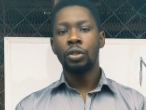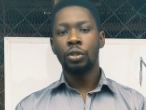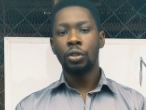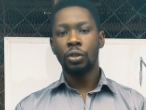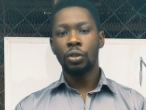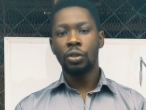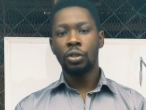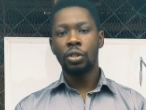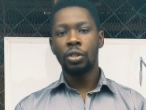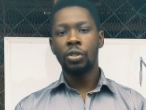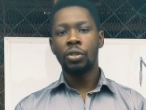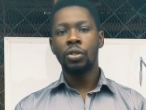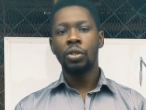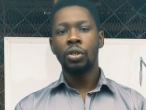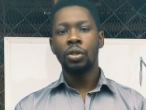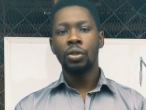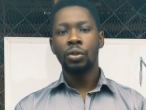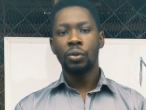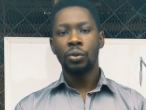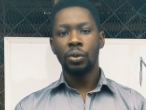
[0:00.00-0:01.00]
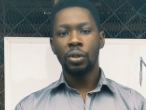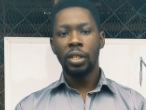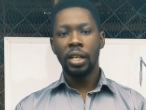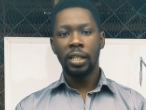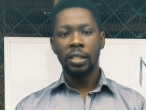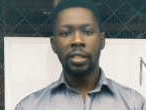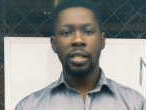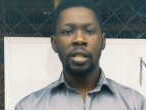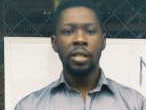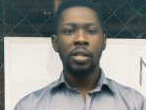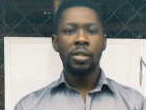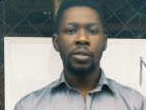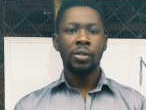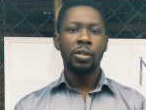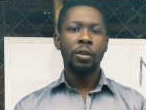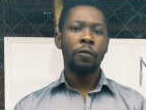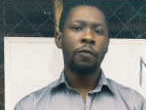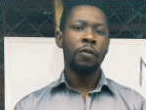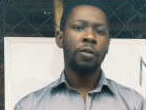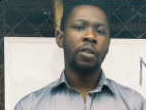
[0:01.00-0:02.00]
justice to that.
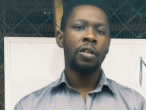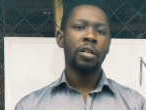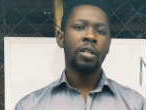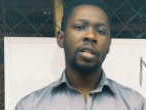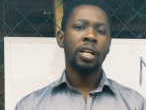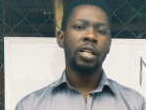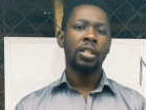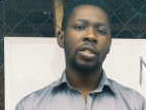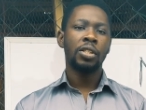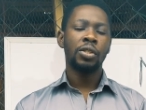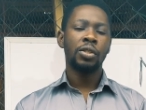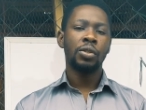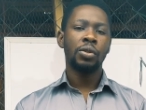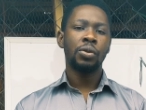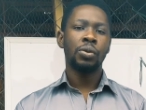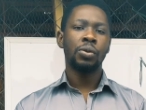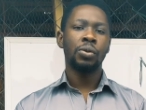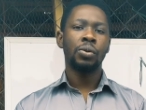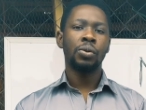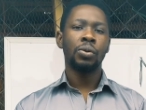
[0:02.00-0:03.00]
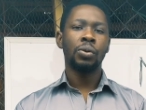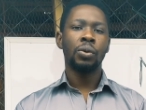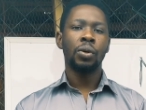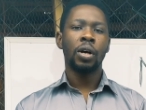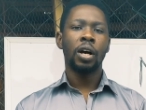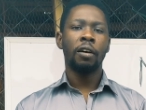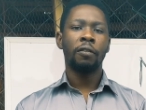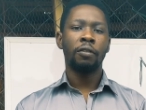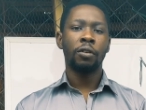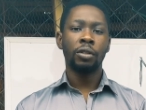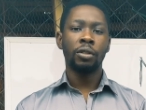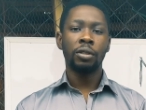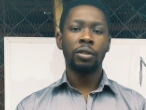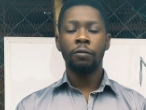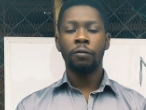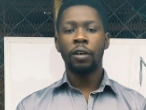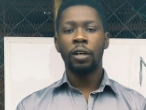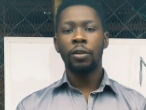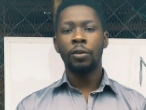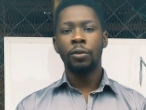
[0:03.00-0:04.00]
So if you think that you have
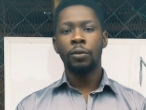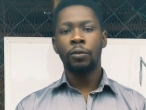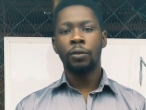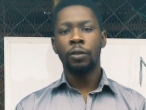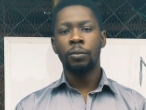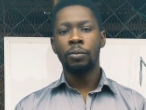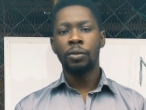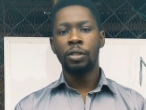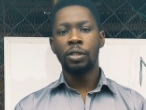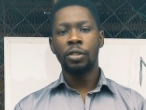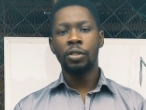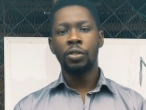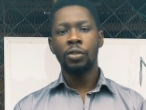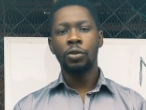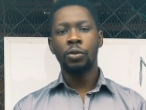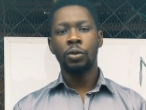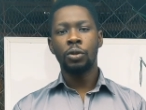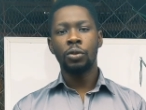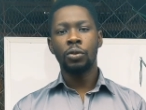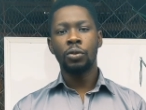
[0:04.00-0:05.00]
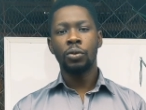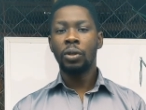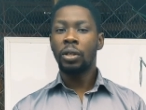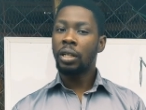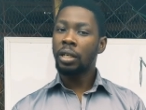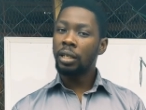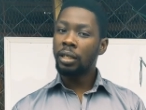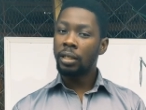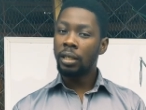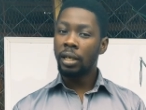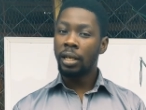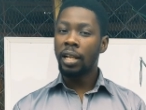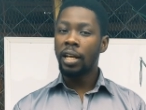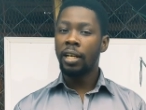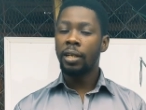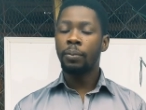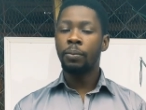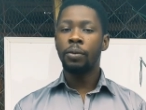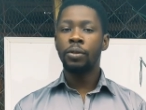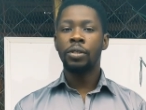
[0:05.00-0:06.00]
gotten value from this, you want to click the
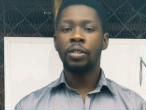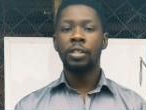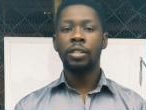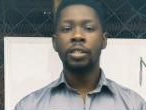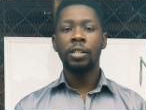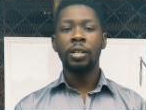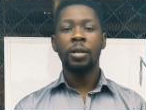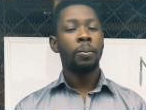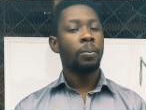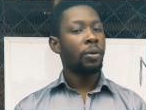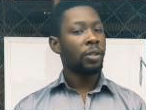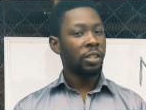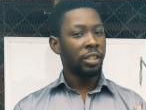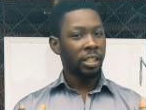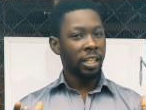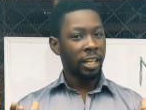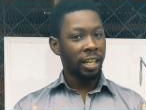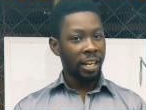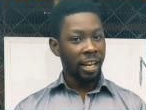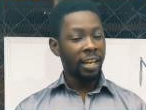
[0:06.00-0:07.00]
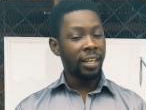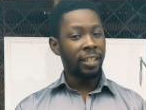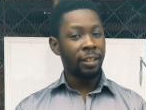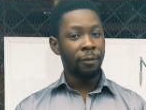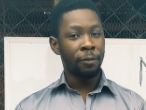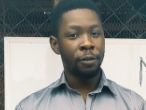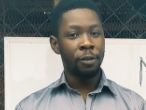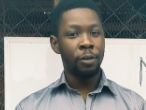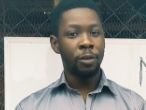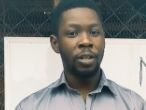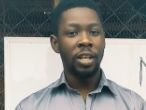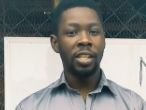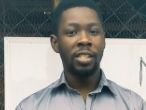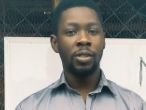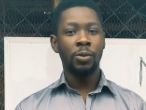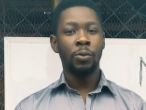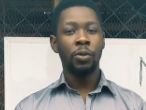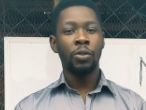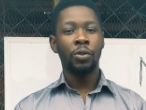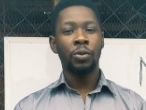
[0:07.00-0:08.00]
like button, please like the video.
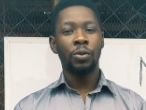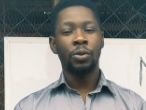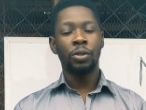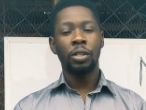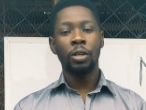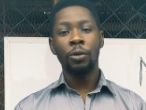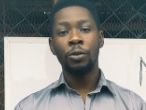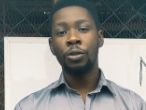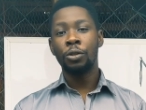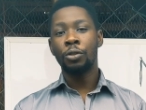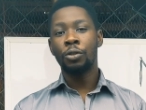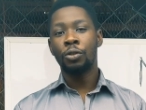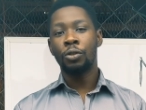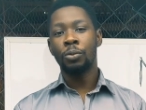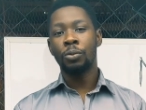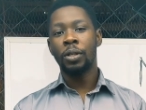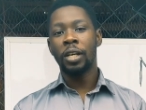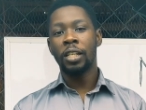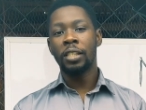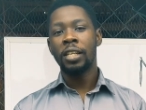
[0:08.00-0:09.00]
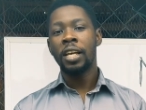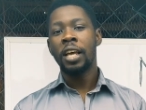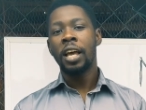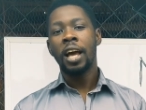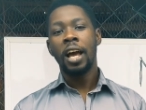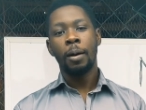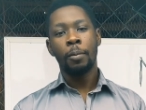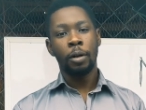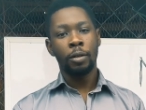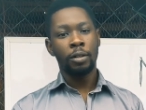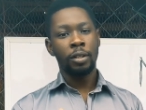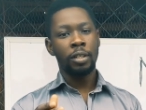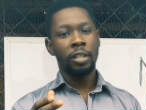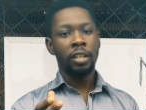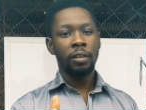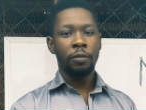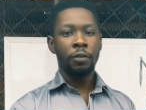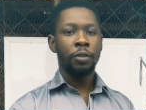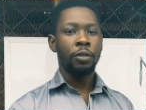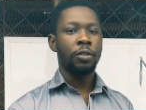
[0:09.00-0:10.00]
That's the way to tell YouTube that I'm actually
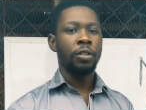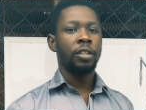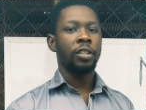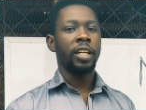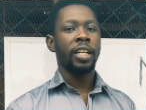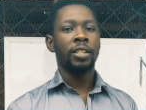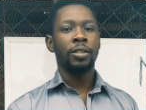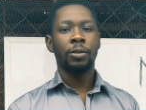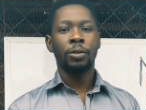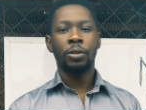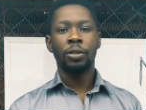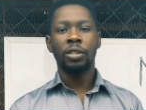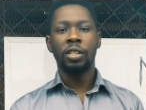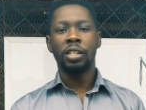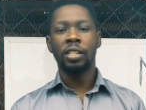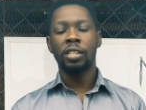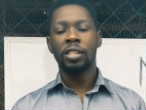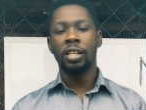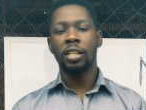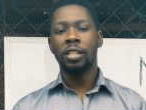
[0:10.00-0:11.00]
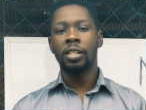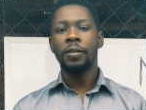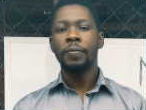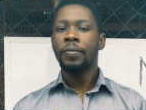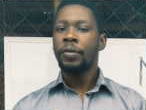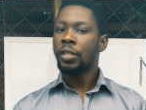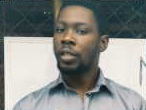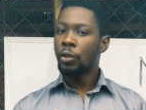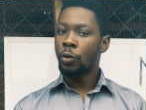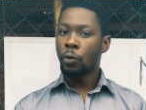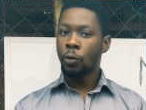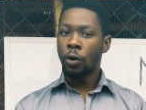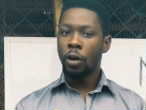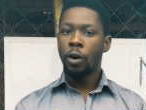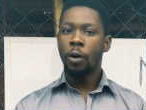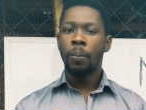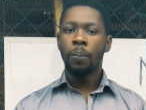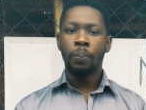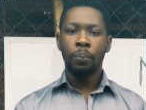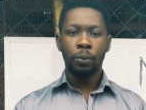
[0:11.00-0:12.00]
giving you the right content, and they will
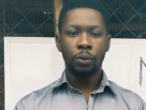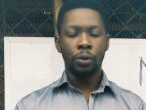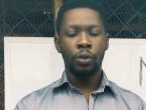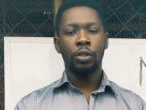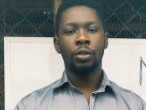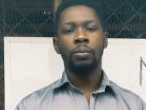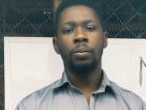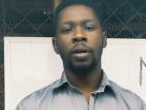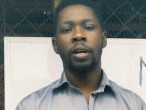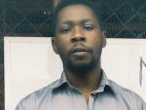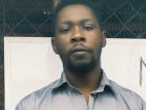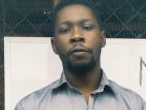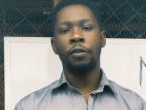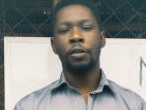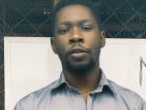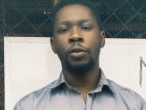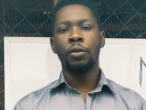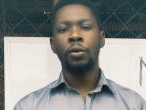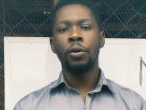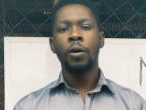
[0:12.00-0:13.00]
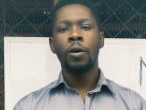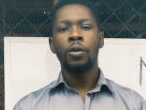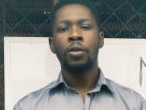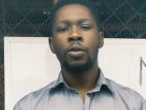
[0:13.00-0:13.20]
help push my video